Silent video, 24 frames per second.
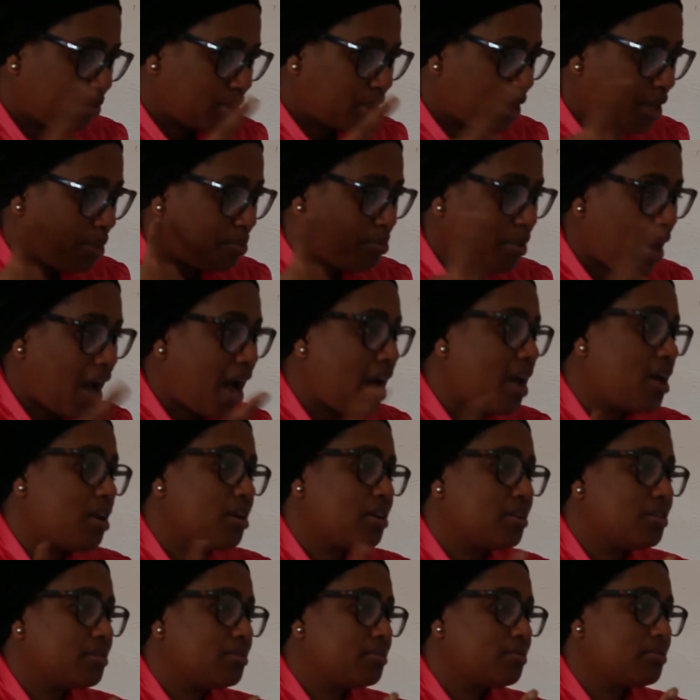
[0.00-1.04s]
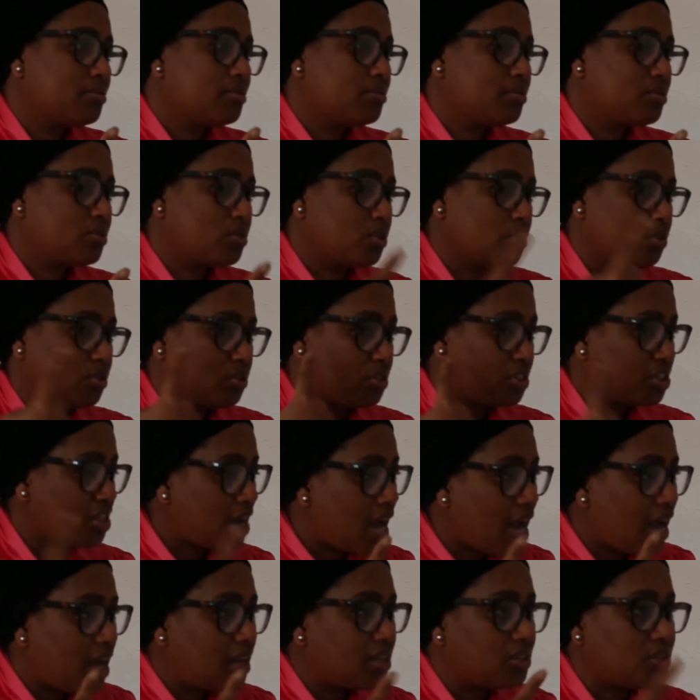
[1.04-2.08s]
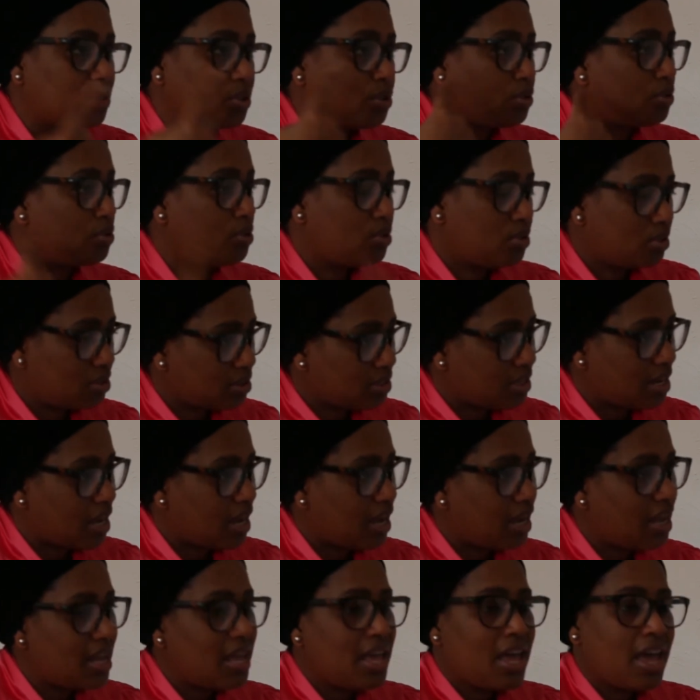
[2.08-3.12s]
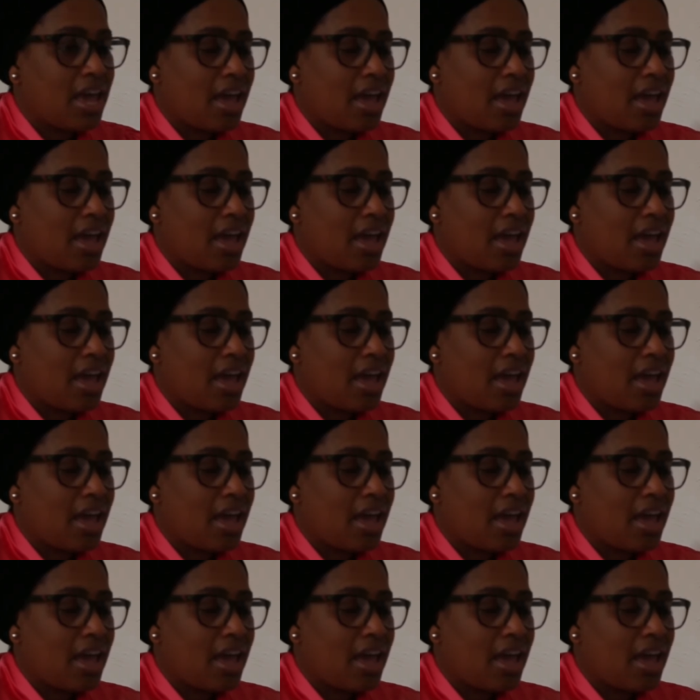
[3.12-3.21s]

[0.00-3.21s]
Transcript: keep eye to your child, your daughter.